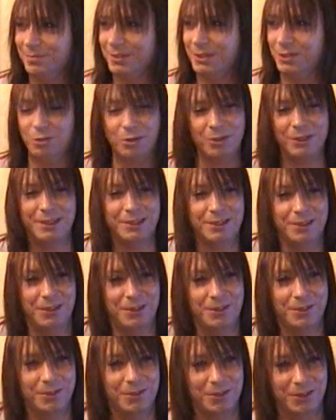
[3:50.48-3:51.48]
goiter
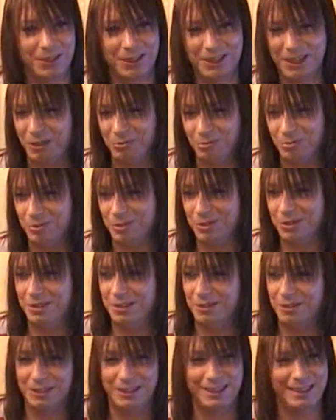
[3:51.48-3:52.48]
or gout
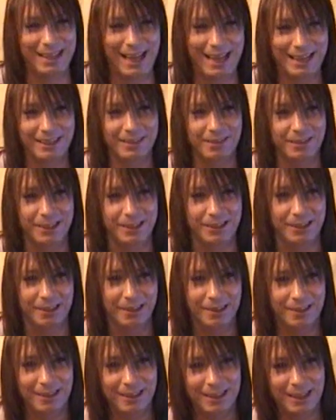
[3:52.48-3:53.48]
or ganglion.
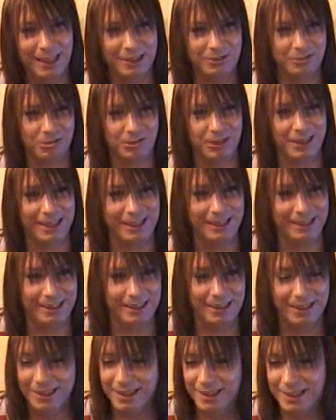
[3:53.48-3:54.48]
Androgyne.
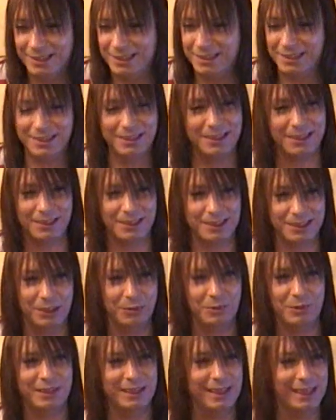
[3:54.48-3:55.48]
It just doesn't
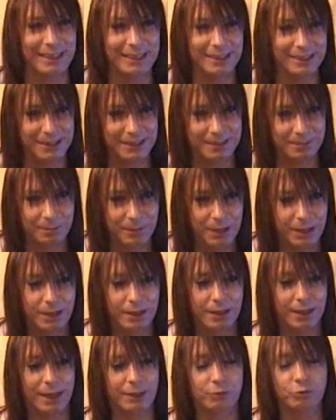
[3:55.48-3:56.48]
sound nice.
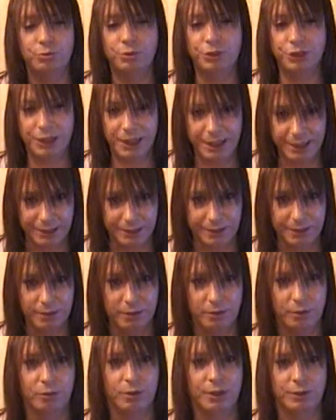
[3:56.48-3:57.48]
Androgyne
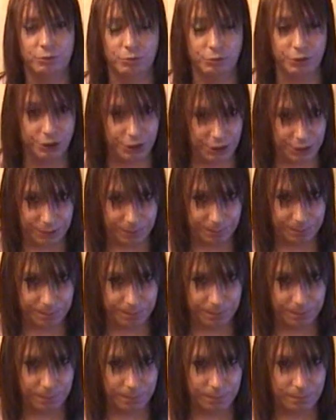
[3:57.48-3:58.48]
or androgyne
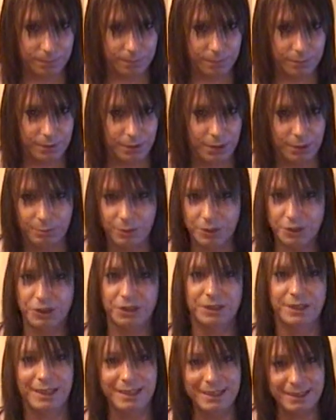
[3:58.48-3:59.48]
are much
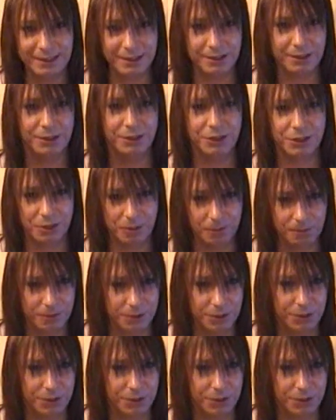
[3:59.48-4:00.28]
nicer, softer